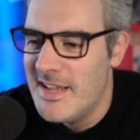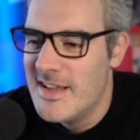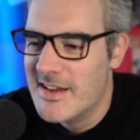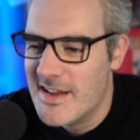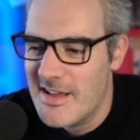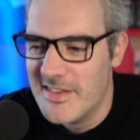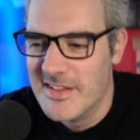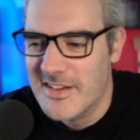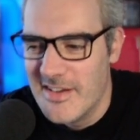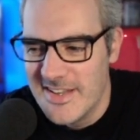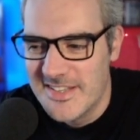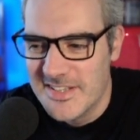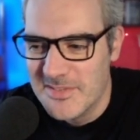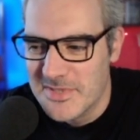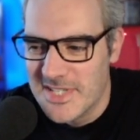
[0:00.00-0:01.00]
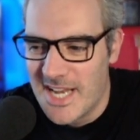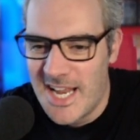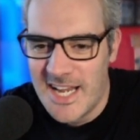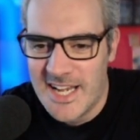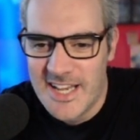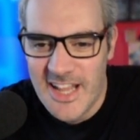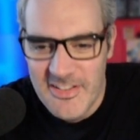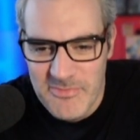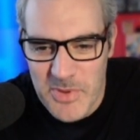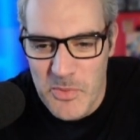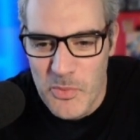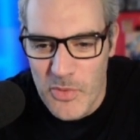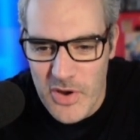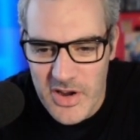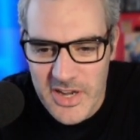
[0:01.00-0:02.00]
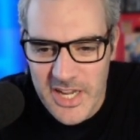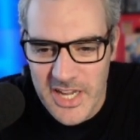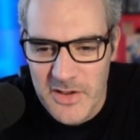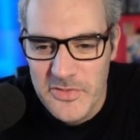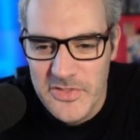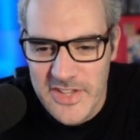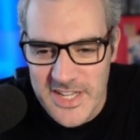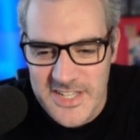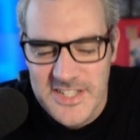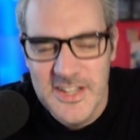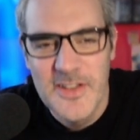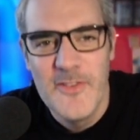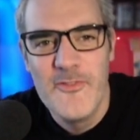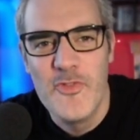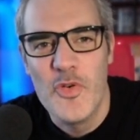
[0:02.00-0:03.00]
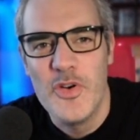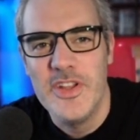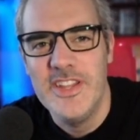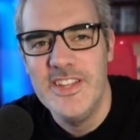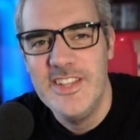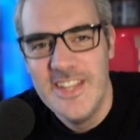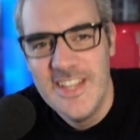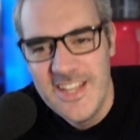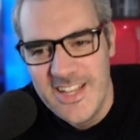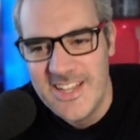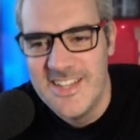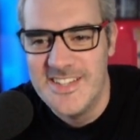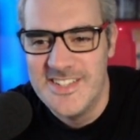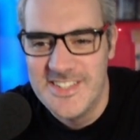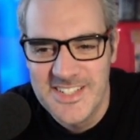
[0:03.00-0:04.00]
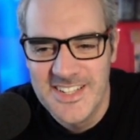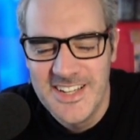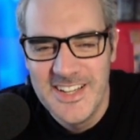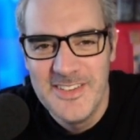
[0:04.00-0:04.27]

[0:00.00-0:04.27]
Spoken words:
Cut the guys some slack. They've been working on this for years.